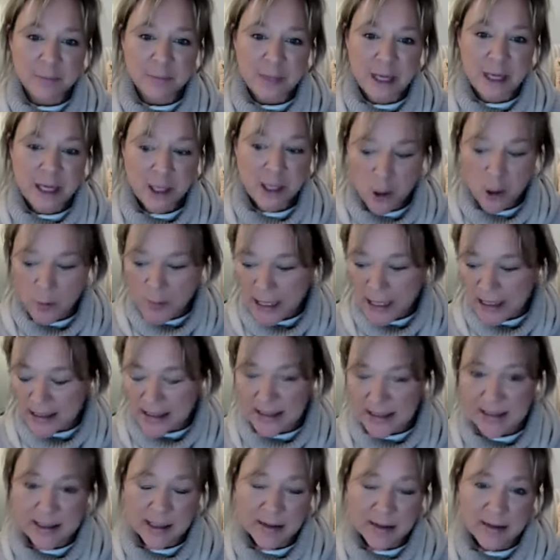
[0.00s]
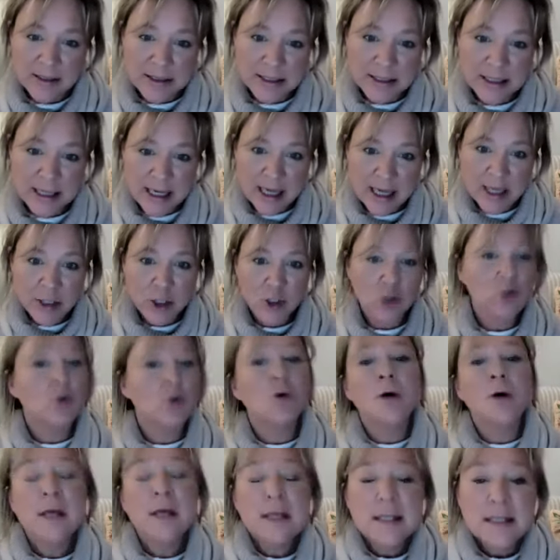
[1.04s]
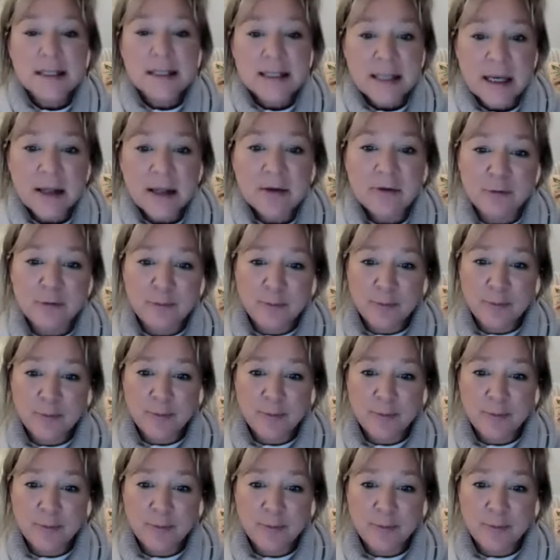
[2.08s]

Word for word: I go back to saying this again your self